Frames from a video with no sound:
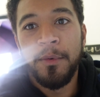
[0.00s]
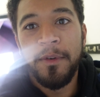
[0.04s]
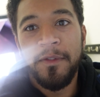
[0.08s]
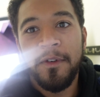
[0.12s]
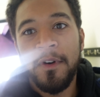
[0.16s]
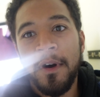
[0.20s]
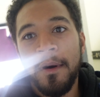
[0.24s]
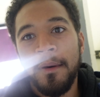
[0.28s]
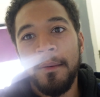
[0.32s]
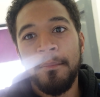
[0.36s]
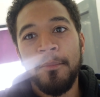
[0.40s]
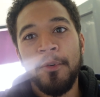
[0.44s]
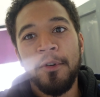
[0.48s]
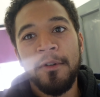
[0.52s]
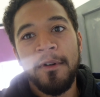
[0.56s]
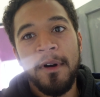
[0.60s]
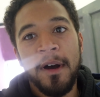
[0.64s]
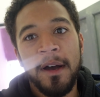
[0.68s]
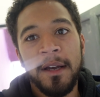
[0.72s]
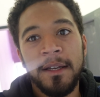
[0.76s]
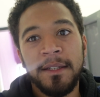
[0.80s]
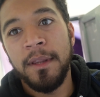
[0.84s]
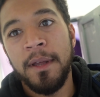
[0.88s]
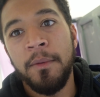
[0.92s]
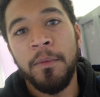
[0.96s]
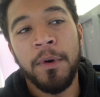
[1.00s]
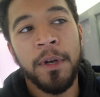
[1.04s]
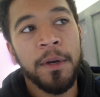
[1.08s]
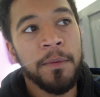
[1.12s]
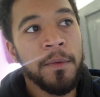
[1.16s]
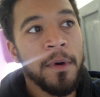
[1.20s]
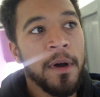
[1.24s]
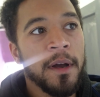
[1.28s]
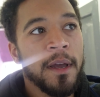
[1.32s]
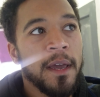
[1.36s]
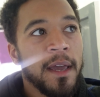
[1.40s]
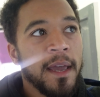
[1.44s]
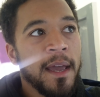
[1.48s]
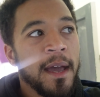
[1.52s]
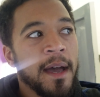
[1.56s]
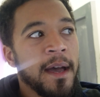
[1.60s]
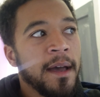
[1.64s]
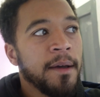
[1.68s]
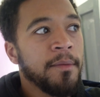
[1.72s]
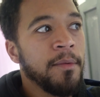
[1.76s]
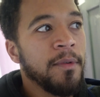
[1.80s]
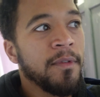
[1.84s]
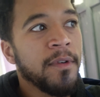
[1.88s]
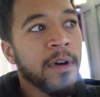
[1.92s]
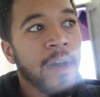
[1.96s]
We've got more artists that want to work here.
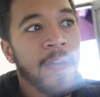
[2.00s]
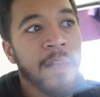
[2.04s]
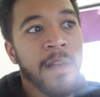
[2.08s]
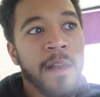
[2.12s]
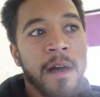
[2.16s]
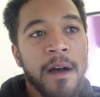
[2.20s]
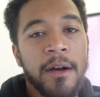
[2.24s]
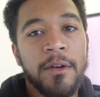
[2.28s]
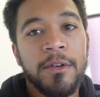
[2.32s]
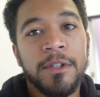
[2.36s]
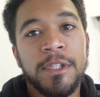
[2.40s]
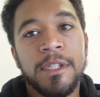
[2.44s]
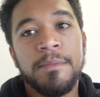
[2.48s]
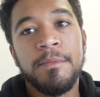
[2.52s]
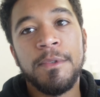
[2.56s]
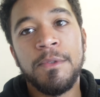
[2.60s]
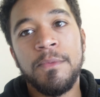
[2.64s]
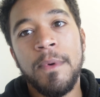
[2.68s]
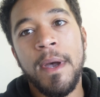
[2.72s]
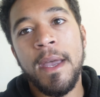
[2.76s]
We've got a lot of customers